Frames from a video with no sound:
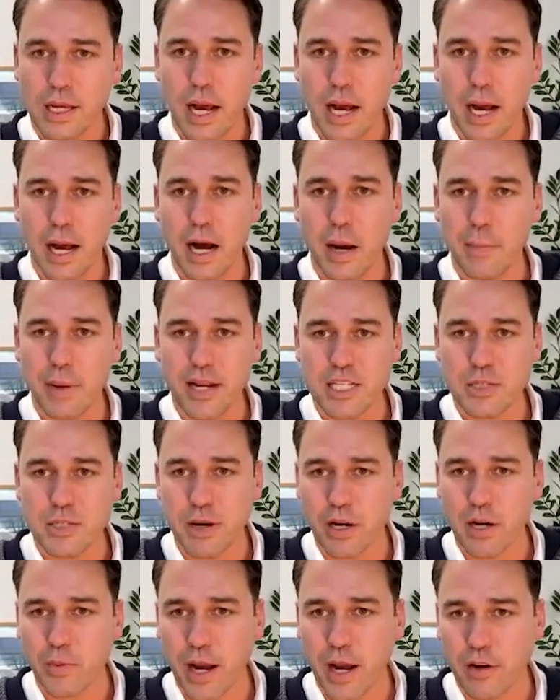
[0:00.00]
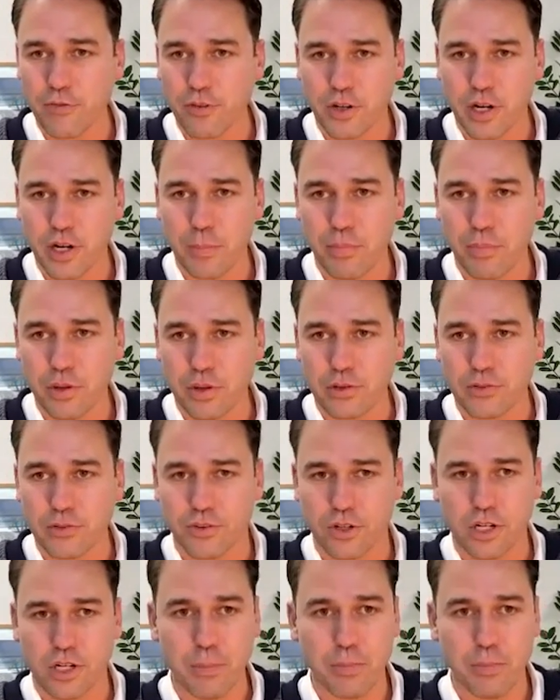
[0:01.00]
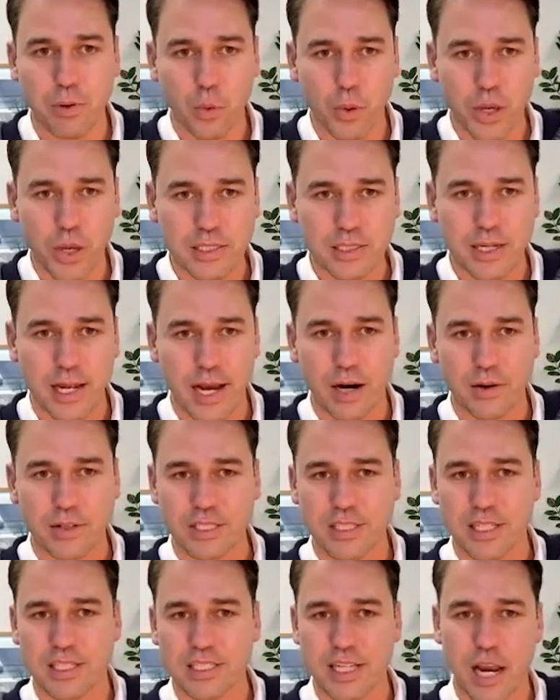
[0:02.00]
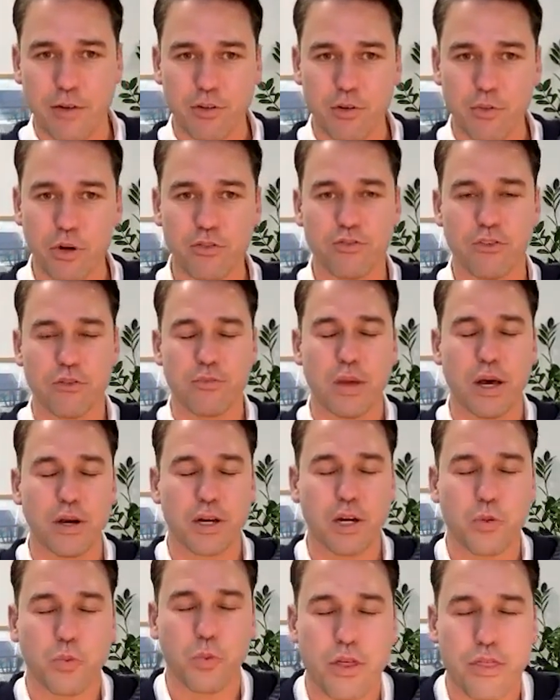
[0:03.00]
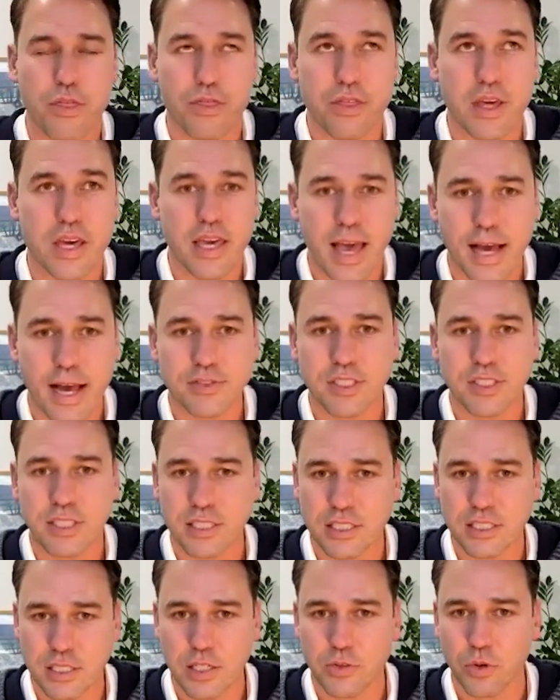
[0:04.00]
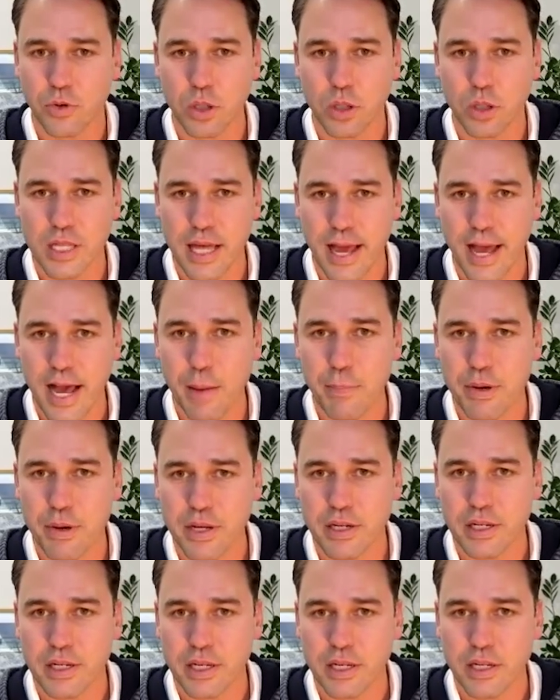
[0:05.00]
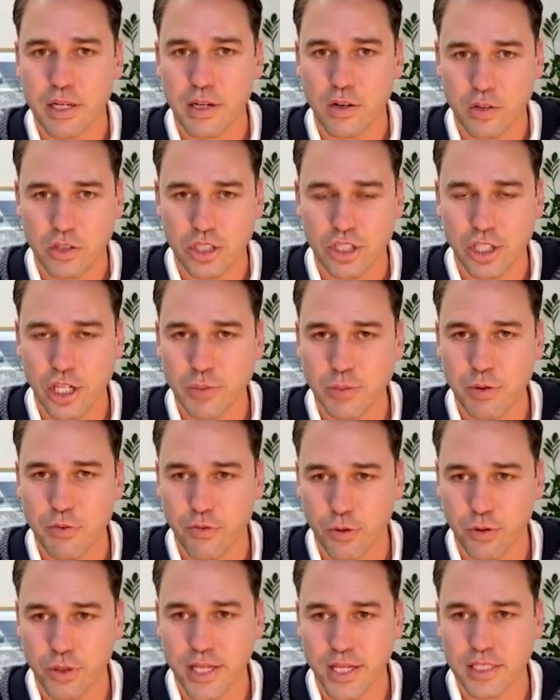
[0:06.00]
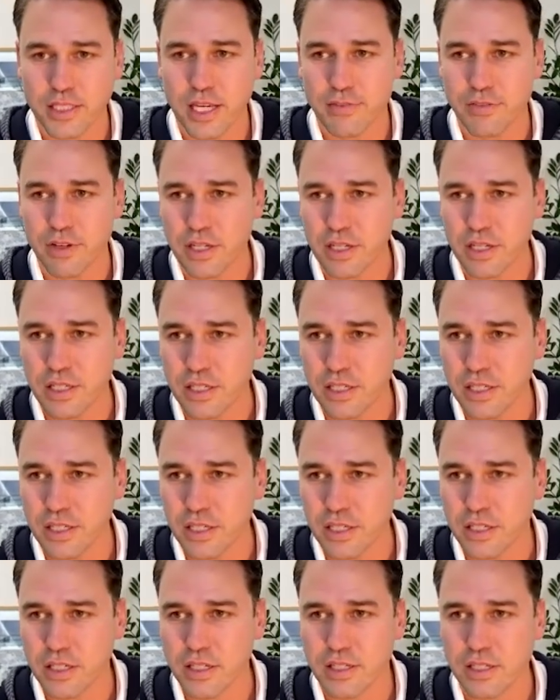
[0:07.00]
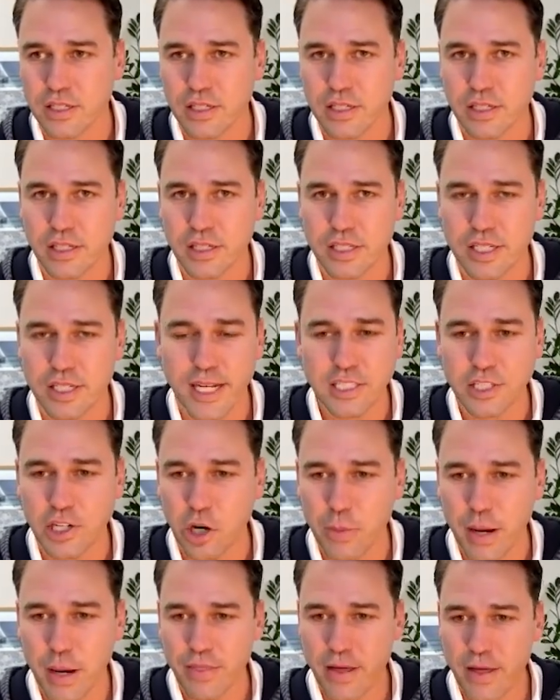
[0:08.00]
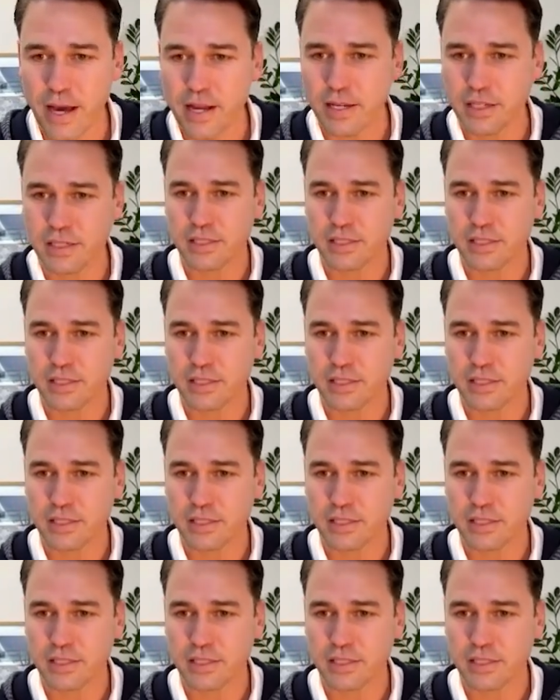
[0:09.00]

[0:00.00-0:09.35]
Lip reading: And it's been around for a couple of weeks now. Is everyone familiar with the FCC ruling that happened just before Thanksgiving? You guys know about that?